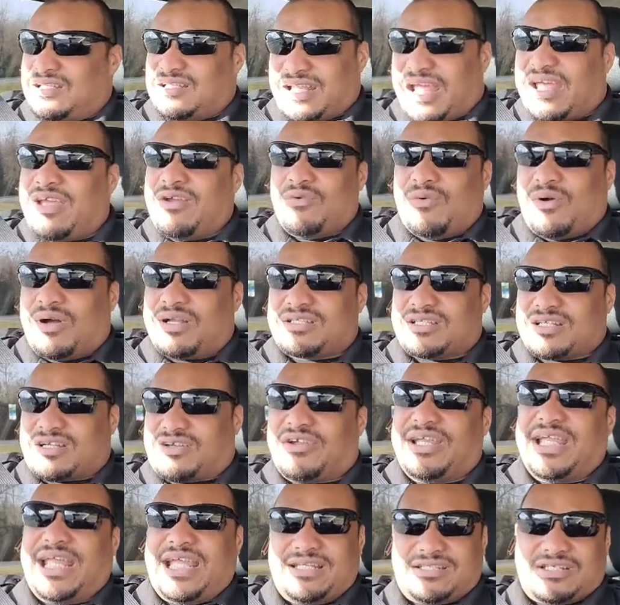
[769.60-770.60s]
They want to
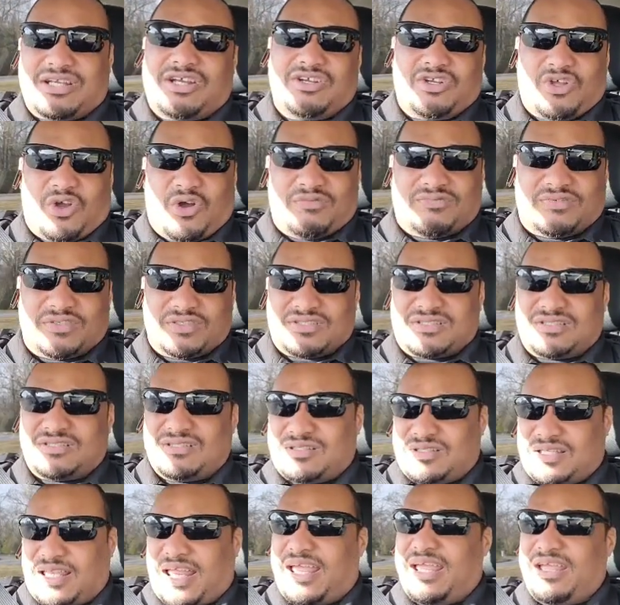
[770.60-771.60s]
create turnovers.
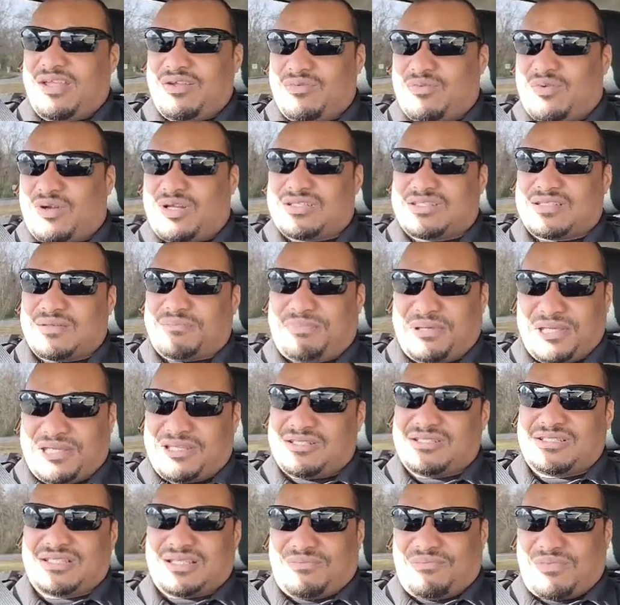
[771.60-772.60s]
They want to
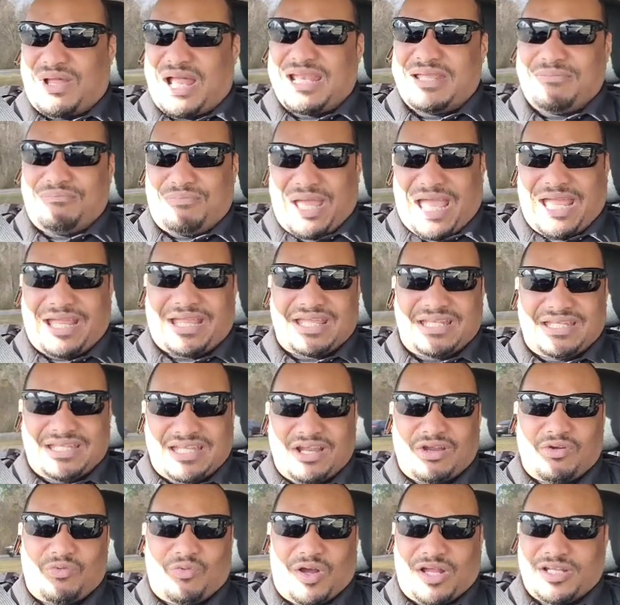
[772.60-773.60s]
pin somebody back in
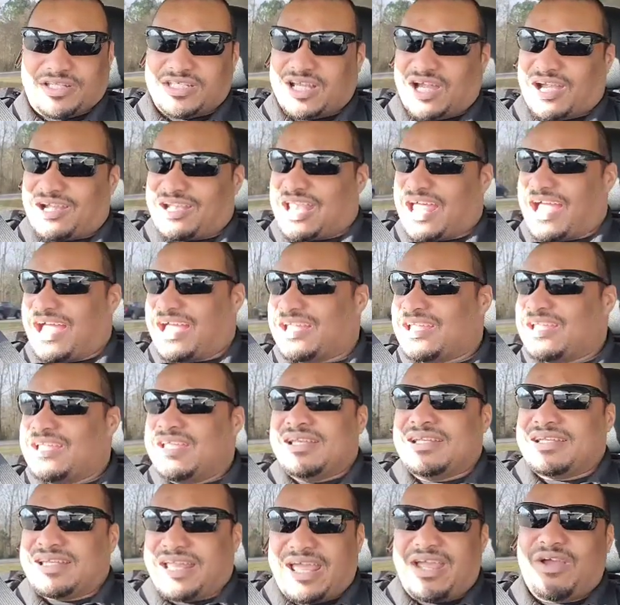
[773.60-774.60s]
their 1 yard
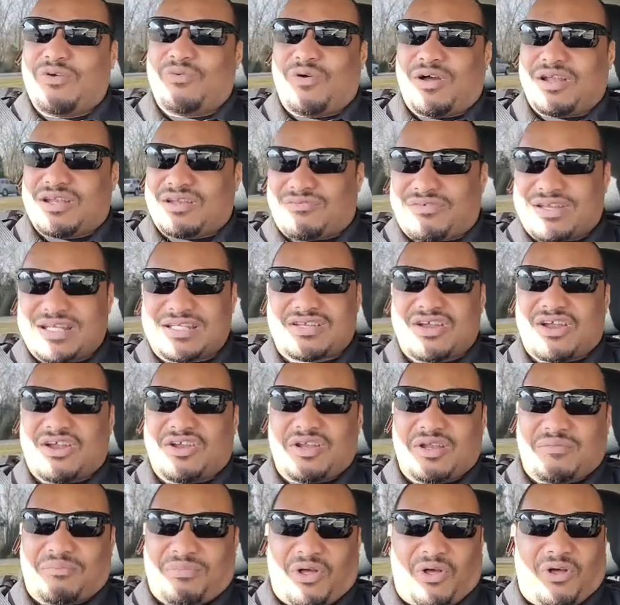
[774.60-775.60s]
line. They want to
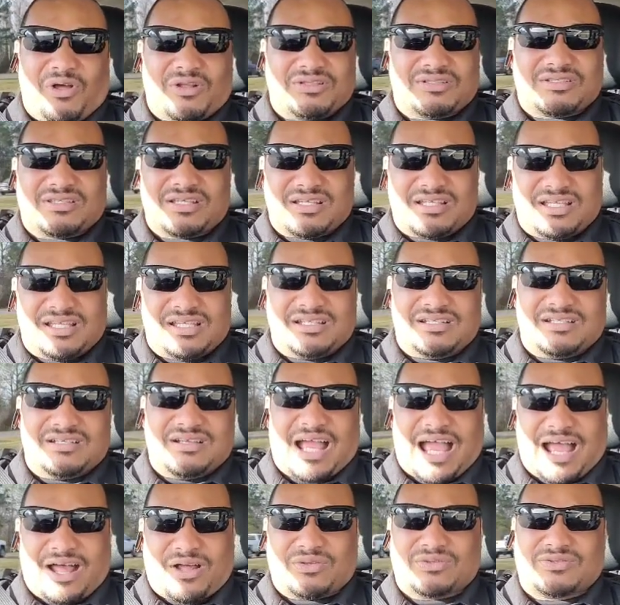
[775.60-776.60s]
return the ball to the
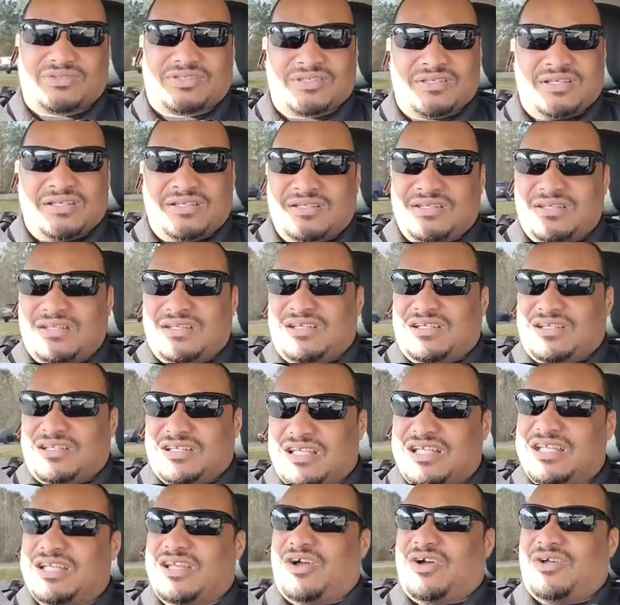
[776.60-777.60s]
house.
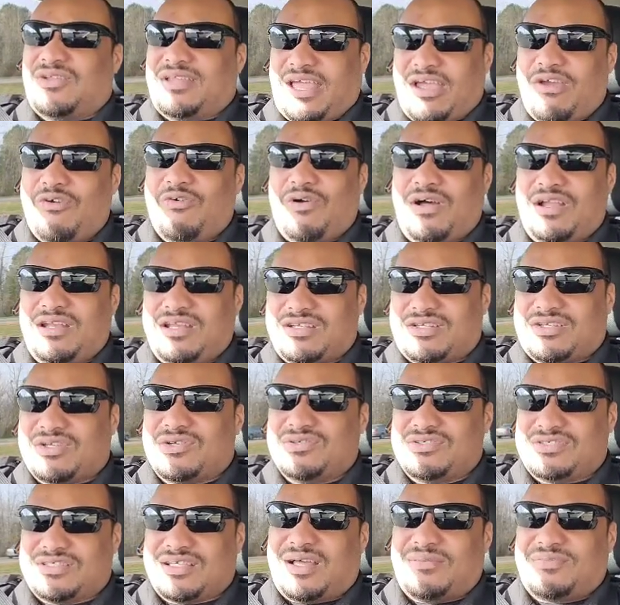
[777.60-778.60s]
You know, they want to
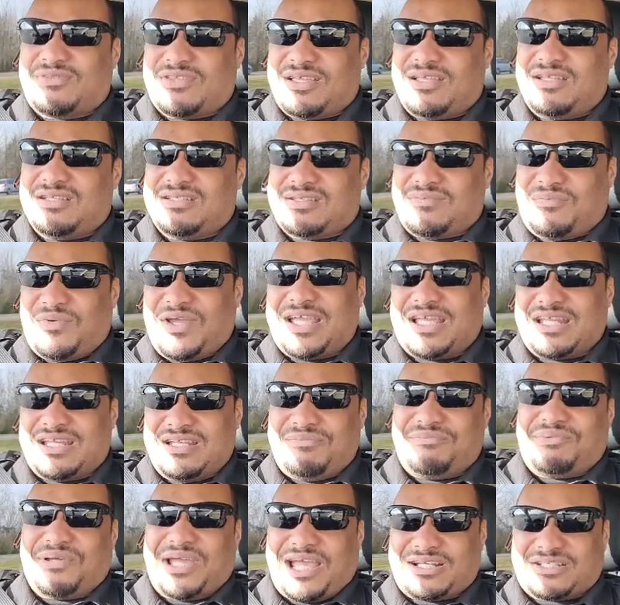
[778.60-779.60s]
do something to make an
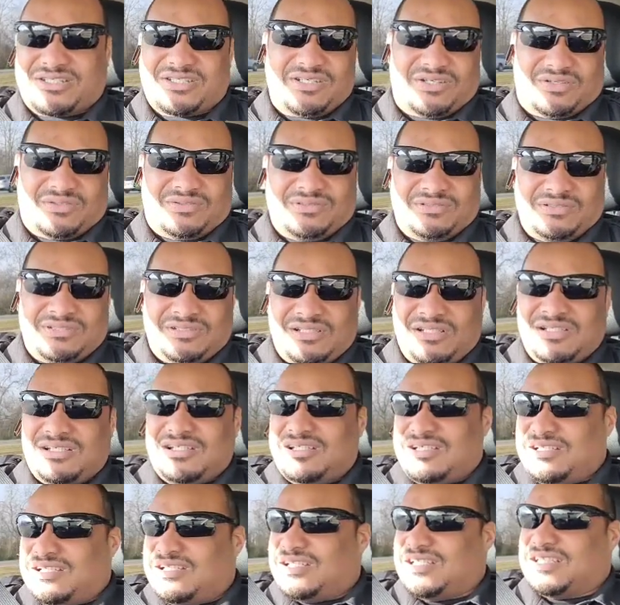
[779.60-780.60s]
impact too.
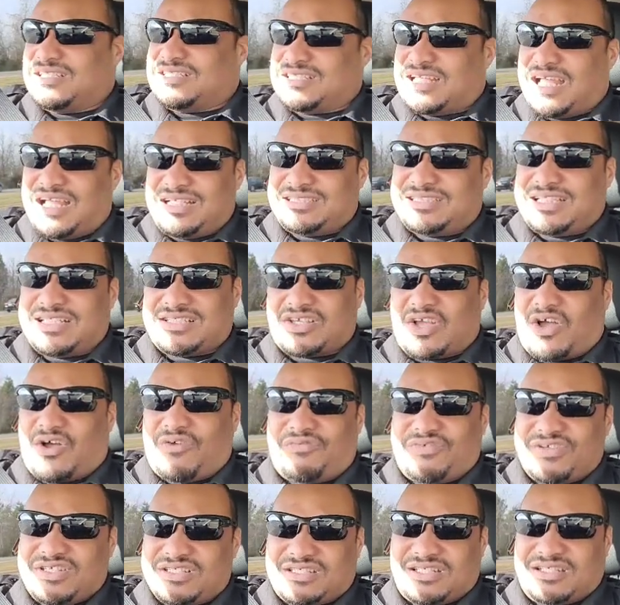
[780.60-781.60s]
It's not just
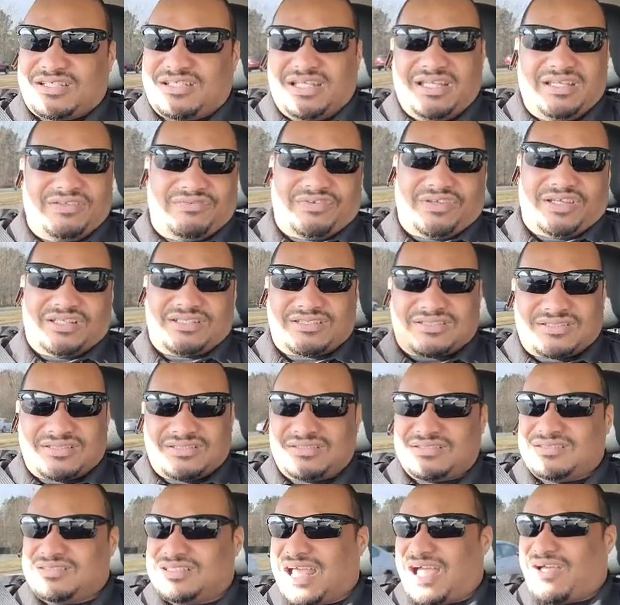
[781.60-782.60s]
offensive defense,
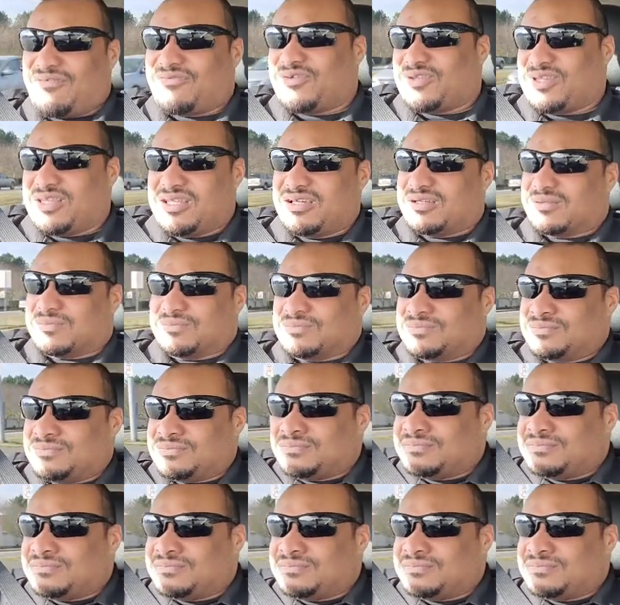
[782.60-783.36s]
not for them.